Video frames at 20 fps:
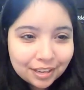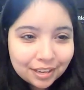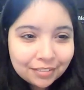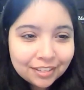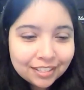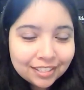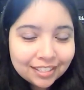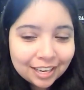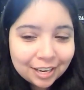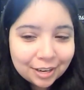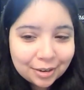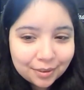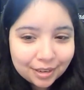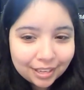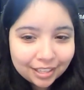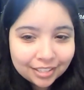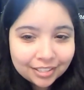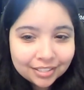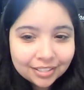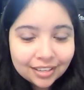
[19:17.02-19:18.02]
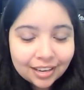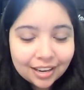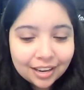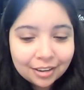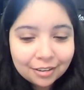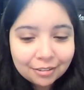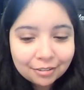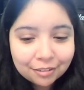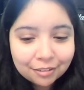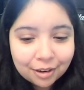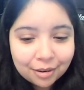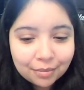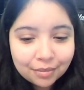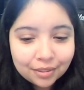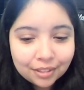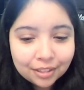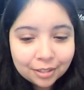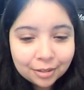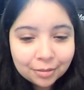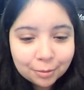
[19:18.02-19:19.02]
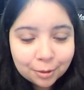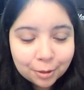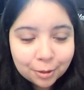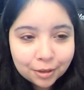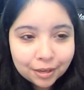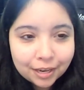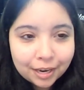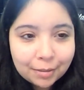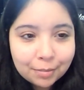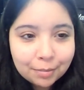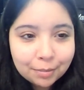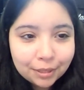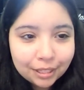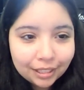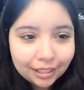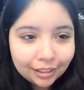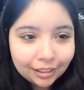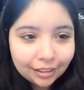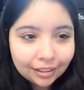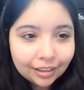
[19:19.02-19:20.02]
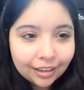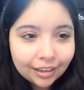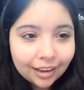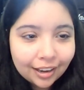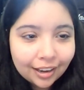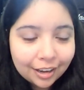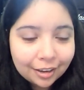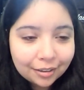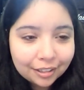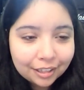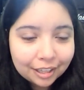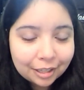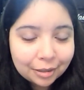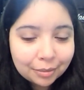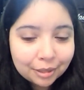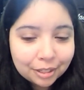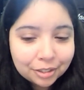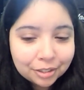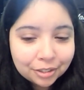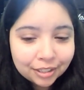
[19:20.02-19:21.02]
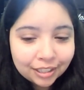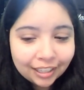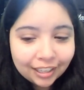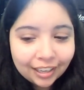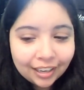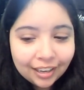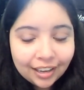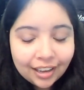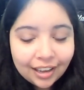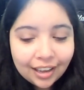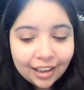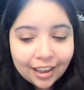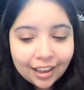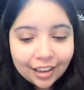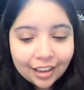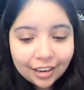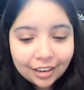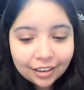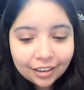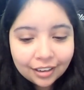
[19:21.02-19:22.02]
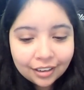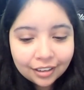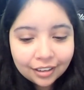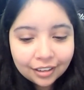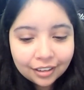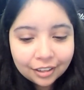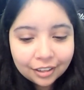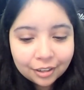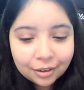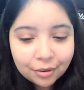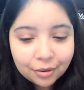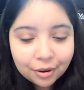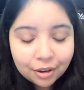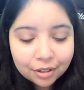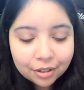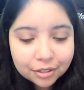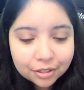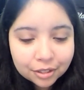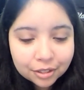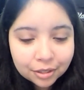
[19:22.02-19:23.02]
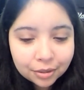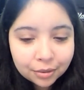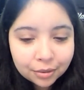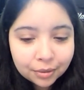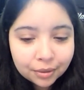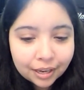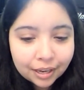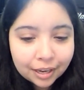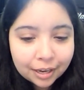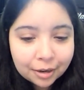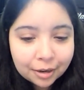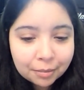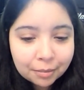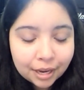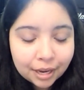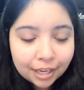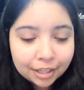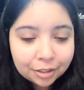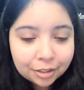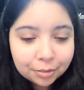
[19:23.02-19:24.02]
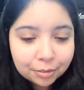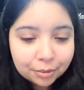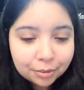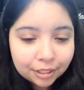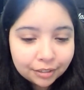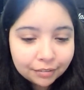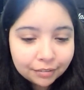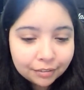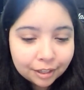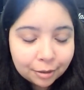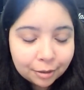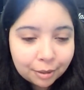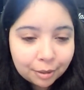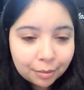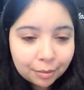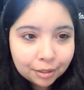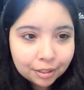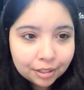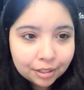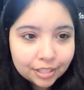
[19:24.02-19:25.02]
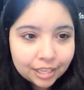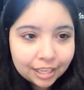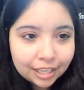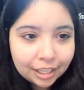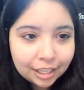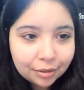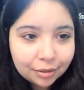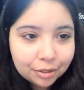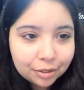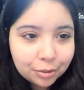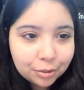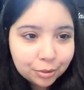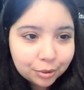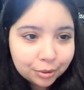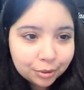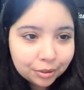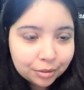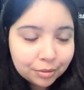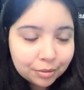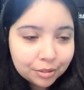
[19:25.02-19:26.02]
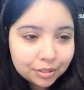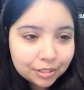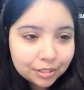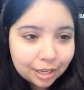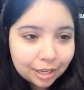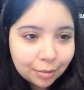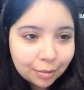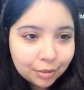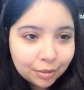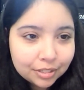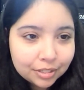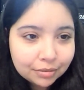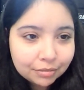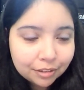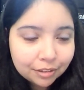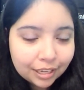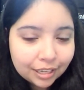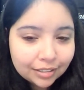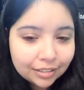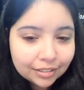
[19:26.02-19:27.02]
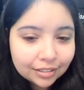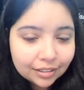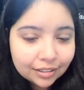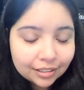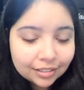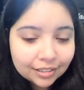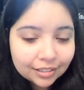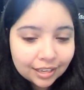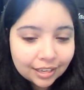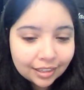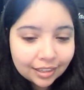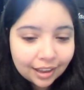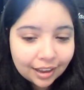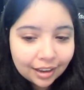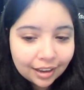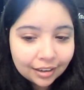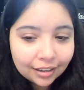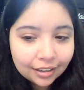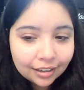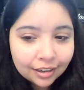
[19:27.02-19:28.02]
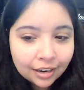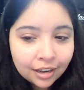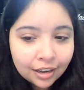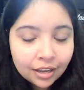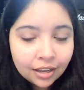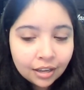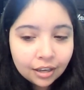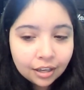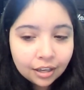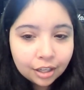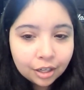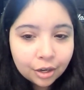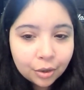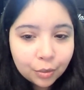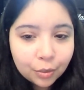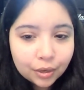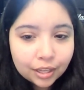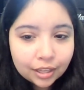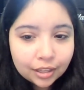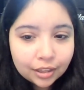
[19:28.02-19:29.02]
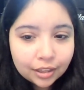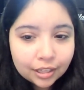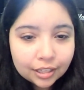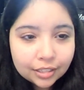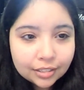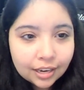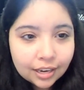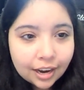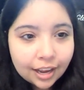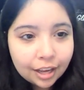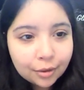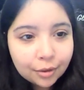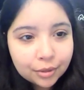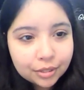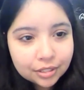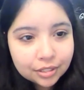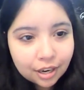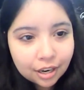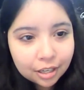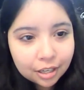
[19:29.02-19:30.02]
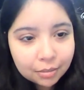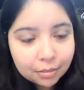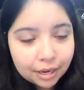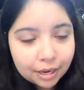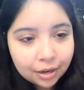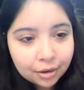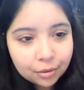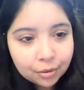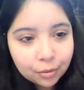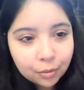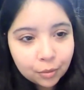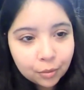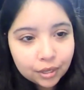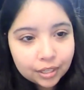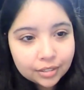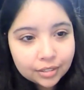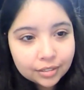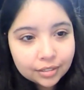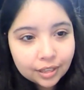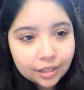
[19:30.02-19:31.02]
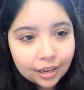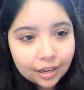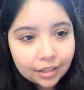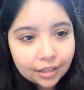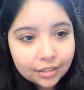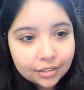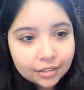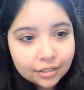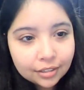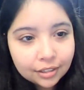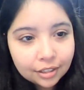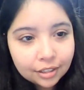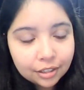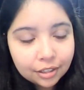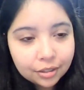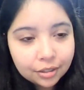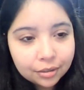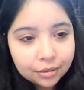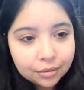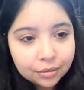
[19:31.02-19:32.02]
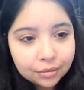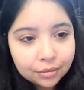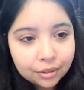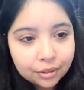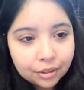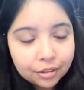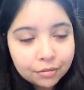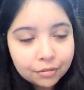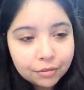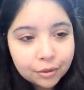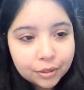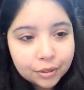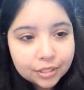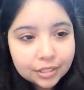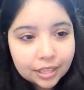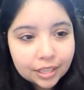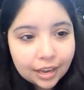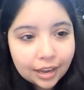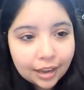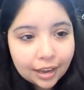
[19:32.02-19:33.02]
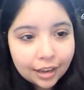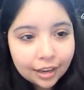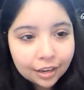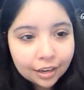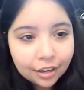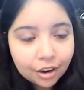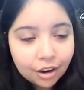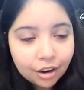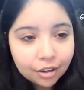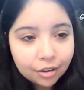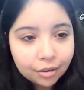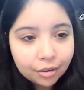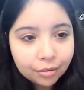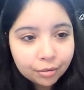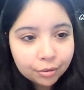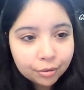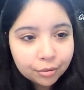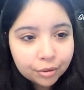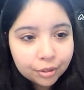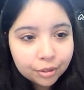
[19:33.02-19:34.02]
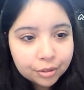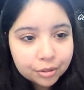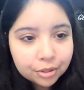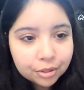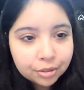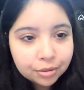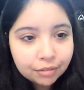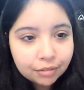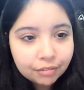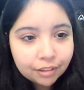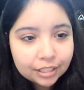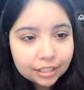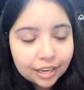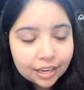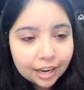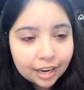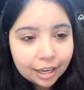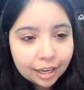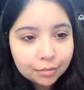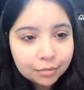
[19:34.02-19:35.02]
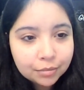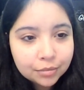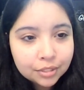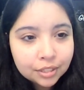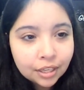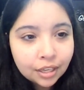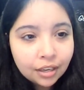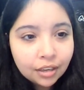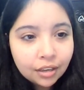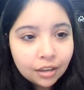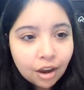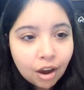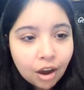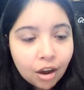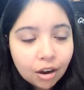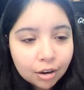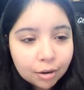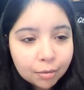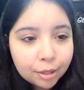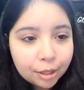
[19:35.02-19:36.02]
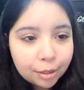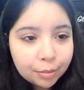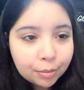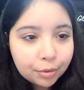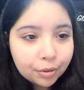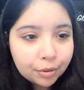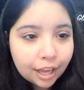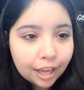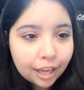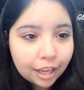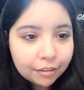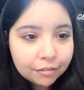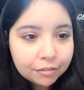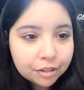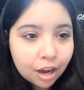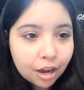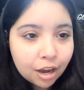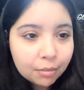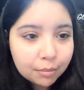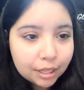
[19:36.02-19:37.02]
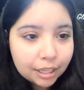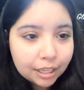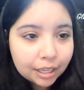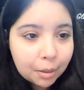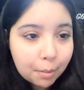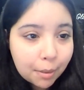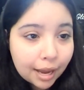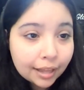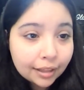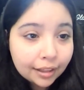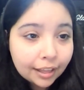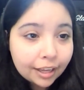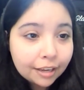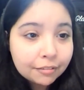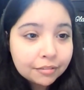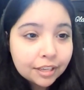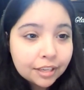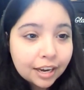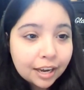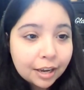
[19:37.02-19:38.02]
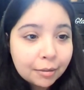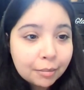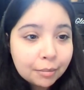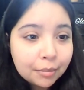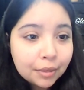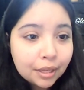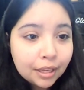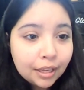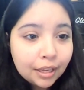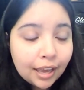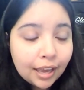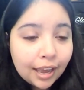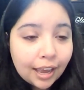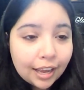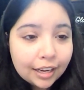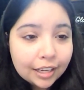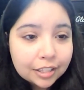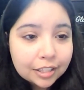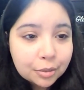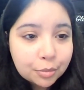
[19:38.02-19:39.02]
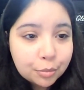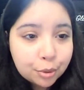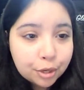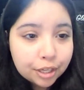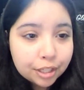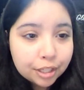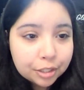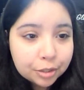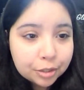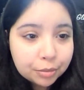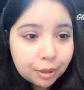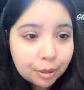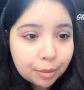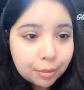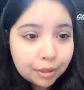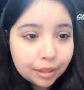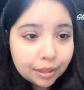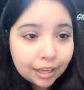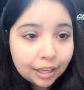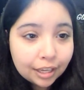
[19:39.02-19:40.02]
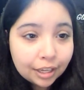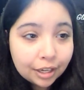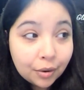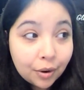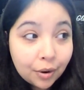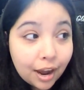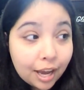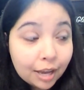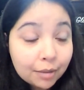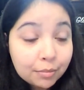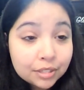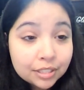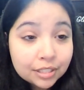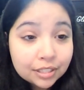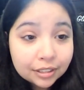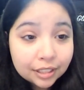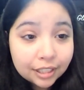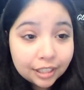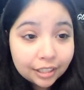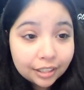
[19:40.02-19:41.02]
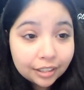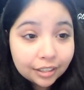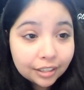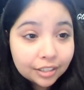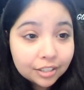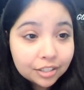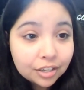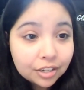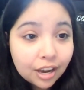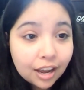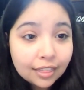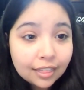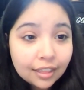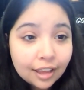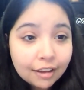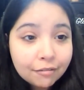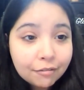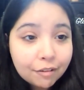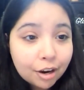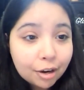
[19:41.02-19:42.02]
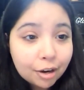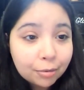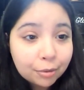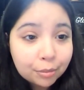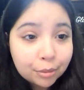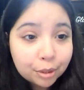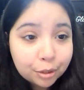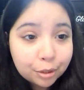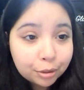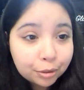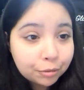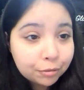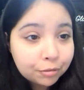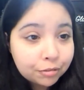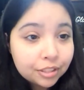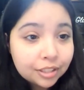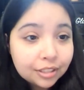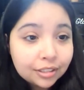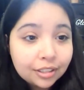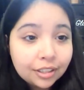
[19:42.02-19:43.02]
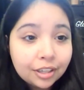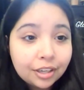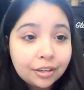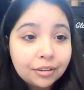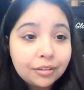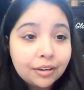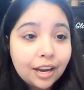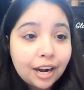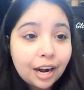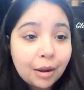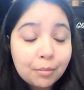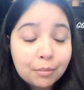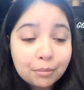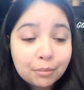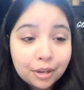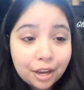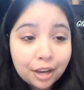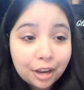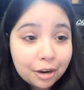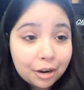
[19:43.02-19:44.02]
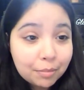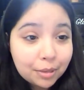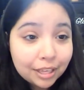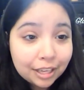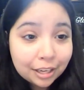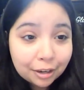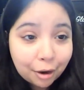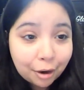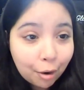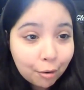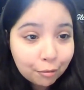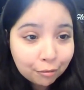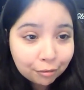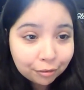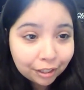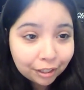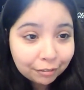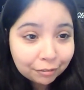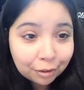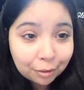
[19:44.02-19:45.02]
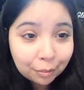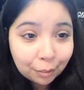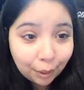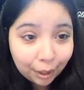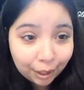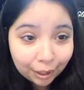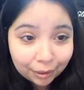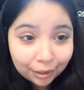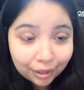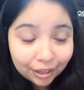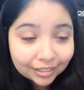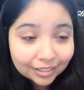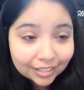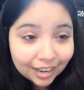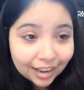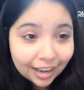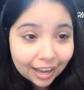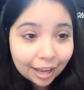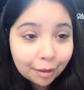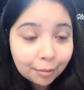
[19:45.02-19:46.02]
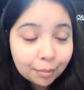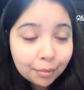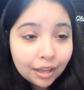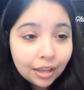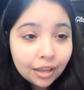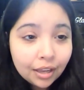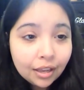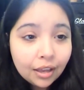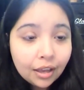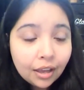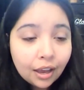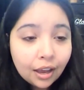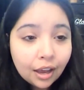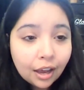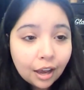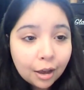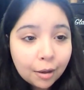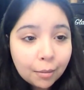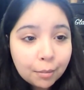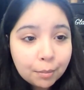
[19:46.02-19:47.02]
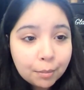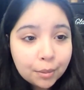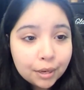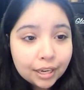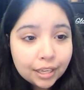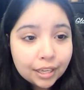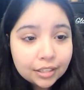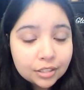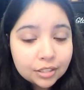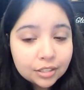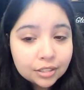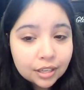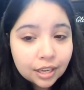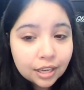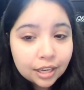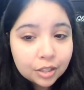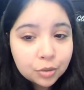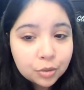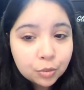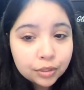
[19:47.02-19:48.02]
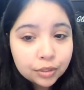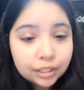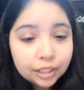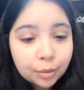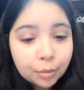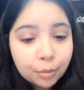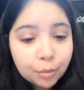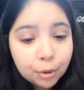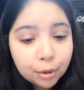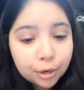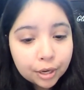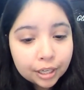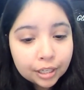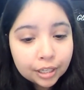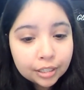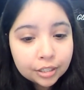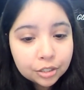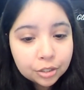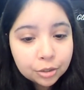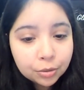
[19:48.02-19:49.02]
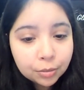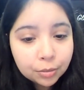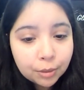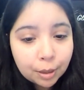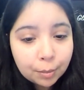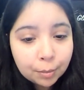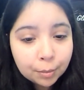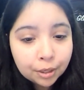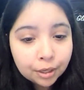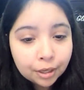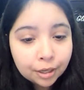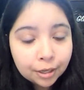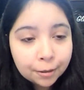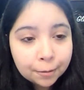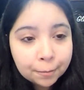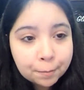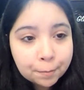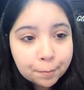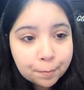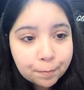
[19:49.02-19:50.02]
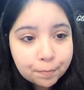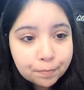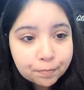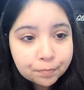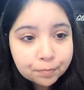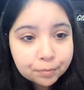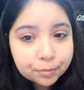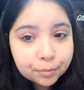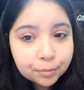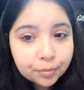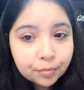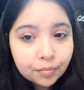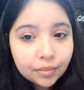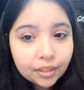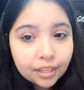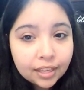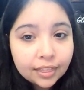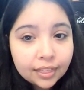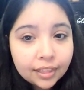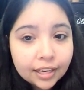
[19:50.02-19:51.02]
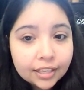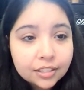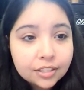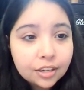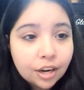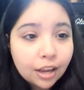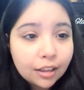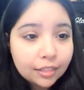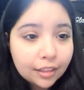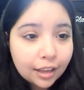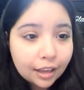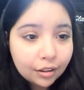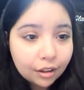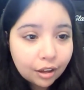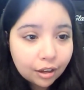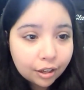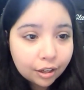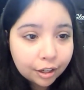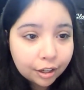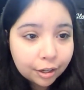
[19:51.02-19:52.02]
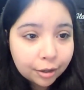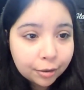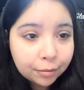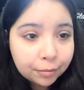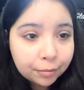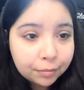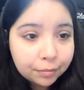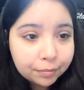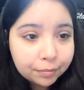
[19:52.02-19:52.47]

favorite takeaways uh, from the program being at Houghtaling Elementary. And you know, also, um, I do believe I remember taking on the tour with the museum with some friends and things like that. And you know, one of the things that I always talked about was that you know the folks that had gone through those horrific times are people that have taught me in my lifetime and it's important to remember that you know i'm still here it's not that far removed you know and i'm gonna be here hopefully for a pretty long time um, but it's it's really important to remember that it's not that long ago